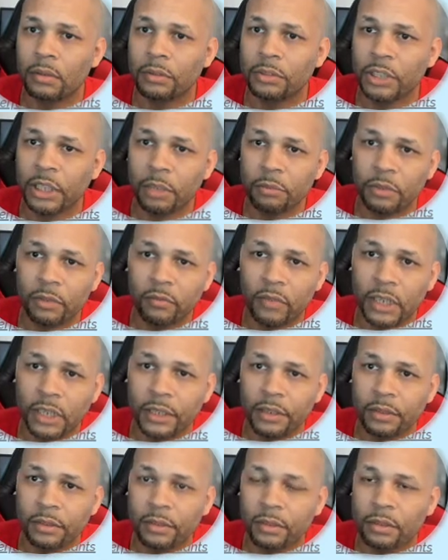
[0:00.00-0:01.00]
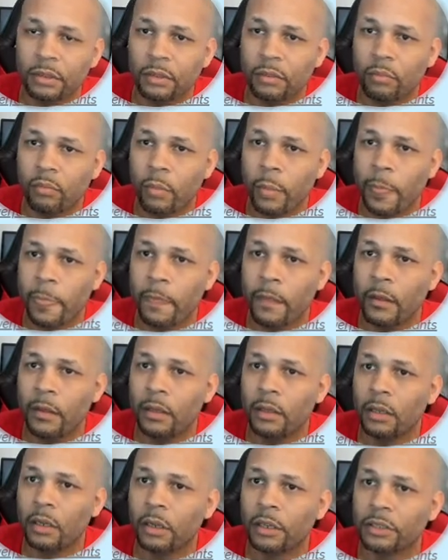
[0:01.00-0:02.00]
Shape divider.
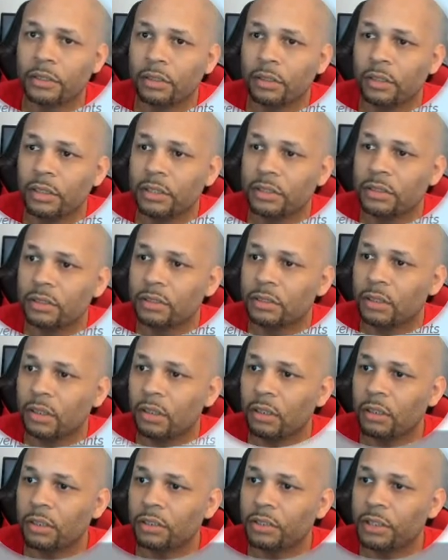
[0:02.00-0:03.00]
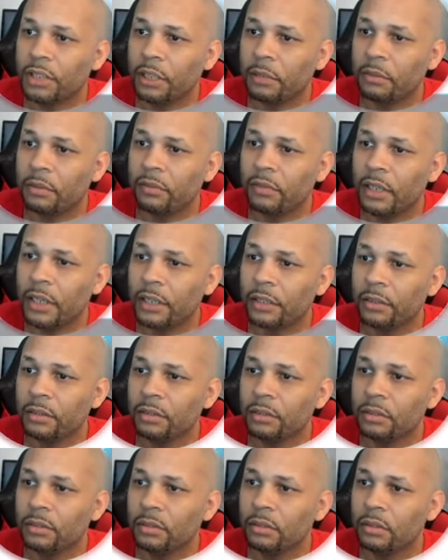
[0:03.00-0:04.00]
All right, so this is called a shape divider.
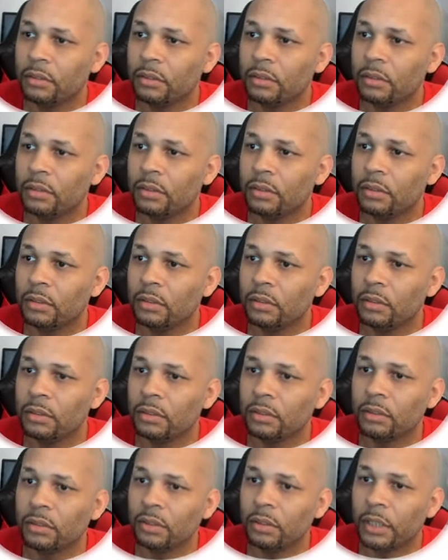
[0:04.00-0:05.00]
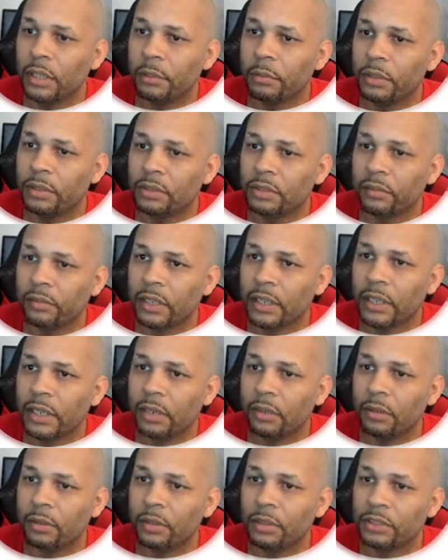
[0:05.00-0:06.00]
So that means if I
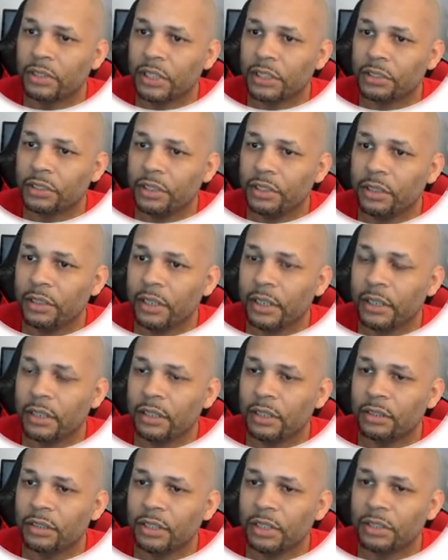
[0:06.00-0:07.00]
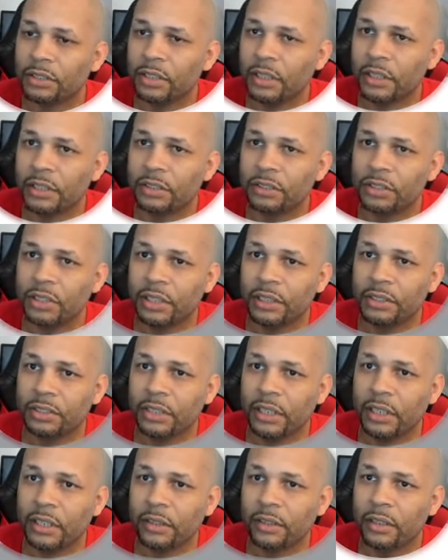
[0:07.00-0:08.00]
got a section here and I got another section, I can change
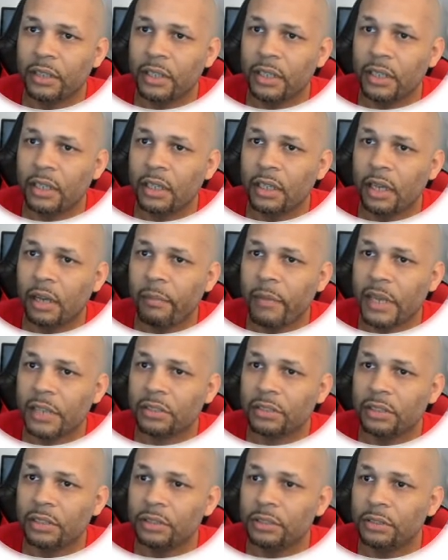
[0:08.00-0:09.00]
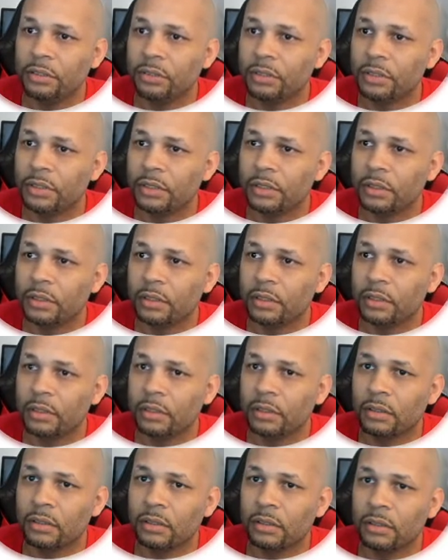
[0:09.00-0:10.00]
that. I'm actually
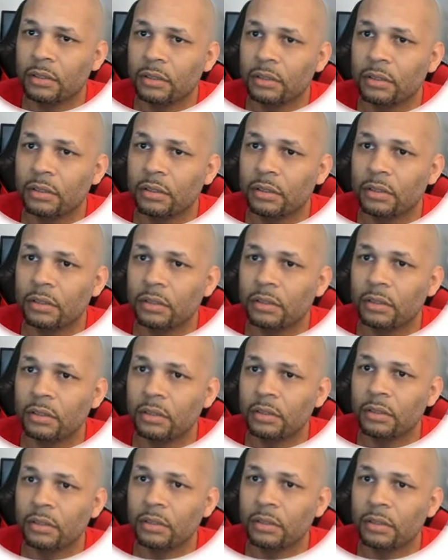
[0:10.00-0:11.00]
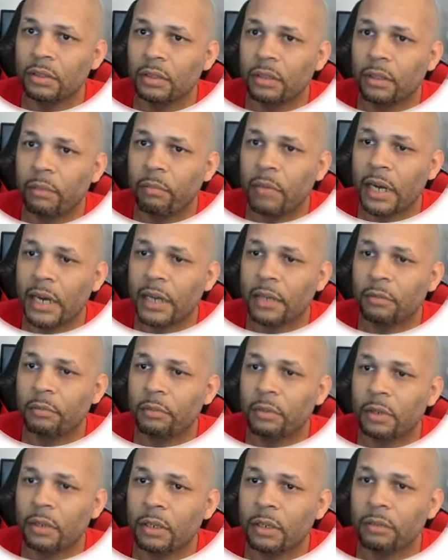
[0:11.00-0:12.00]
using the bottom
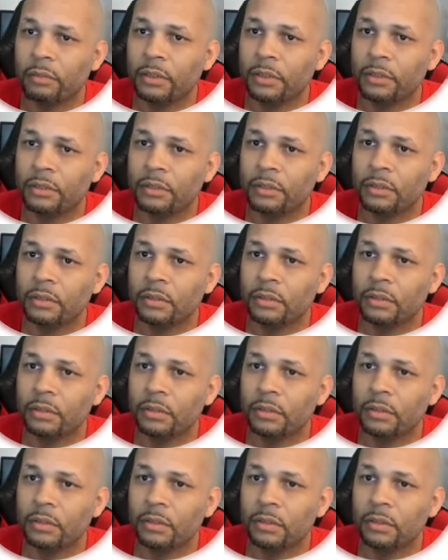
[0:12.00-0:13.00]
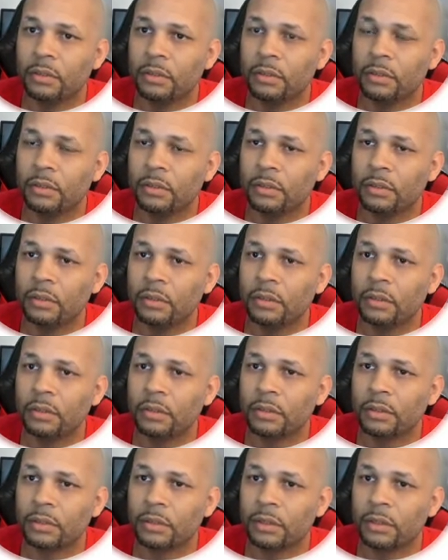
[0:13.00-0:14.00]
part of it.
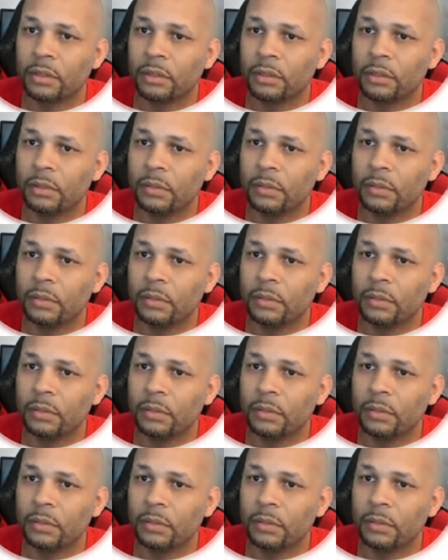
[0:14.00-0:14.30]
Let's see.